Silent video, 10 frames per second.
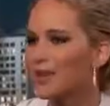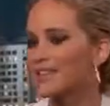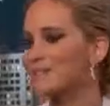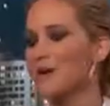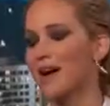Oh,
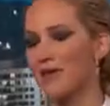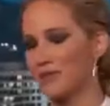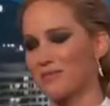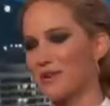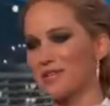that's impossible. I
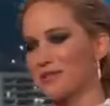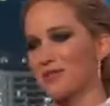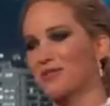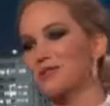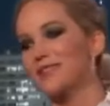would have made you
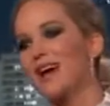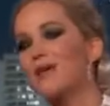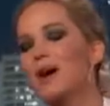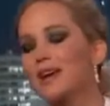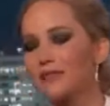choose.
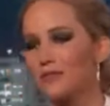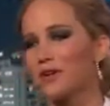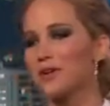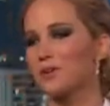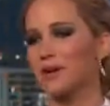I get
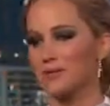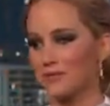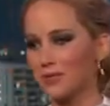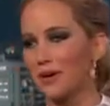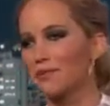very
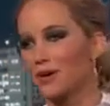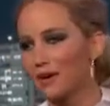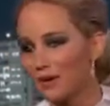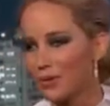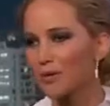aggressive when I'm
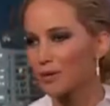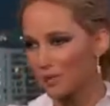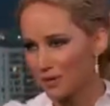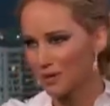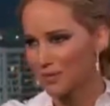drunk. I probably
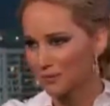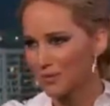put you in,